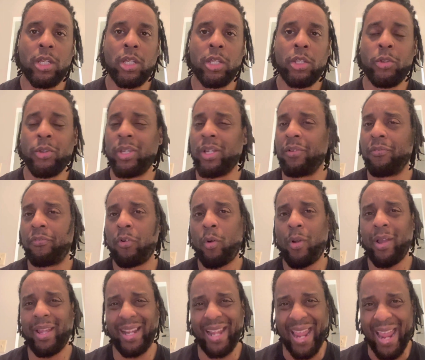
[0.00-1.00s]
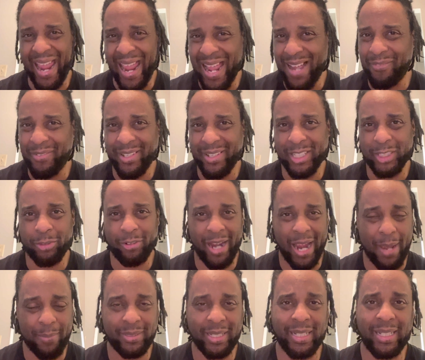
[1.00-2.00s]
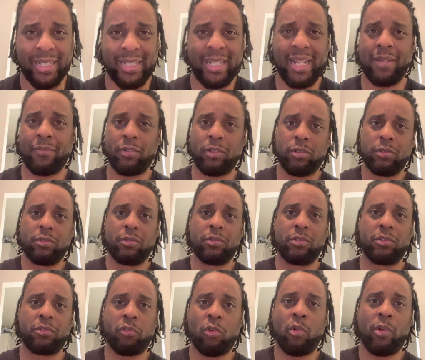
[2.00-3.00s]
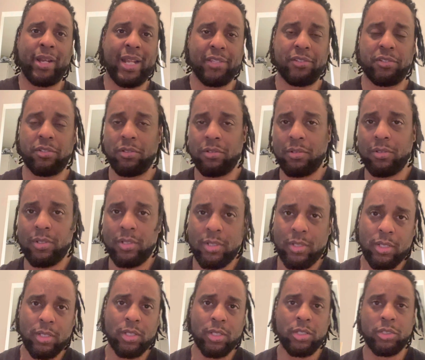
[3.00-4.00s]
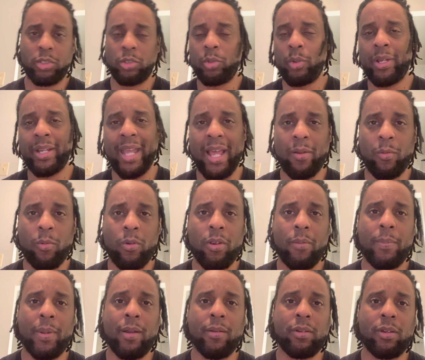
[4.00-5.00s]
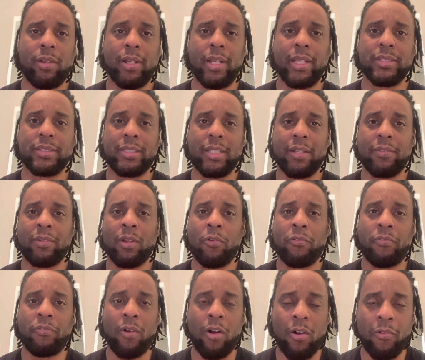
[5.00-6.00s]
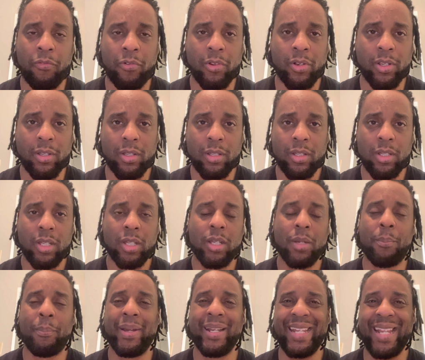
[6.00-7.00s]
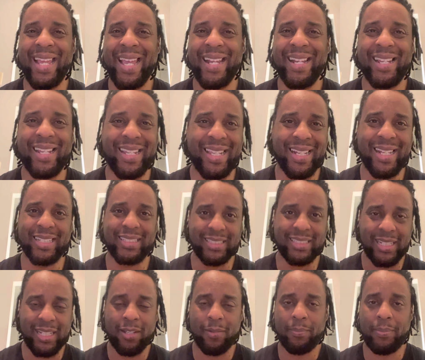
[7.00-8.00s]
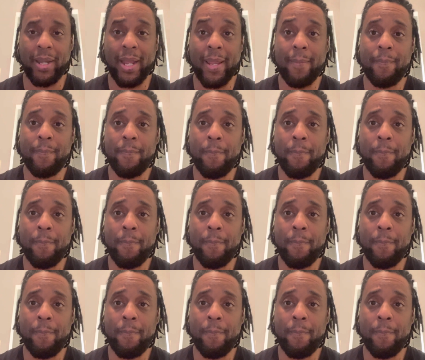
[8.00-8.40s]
you can avoid half of the traps that the devil throwing at you. So you ain't got to worry about all that stuff. Don't fall for the banana in the tailpipe.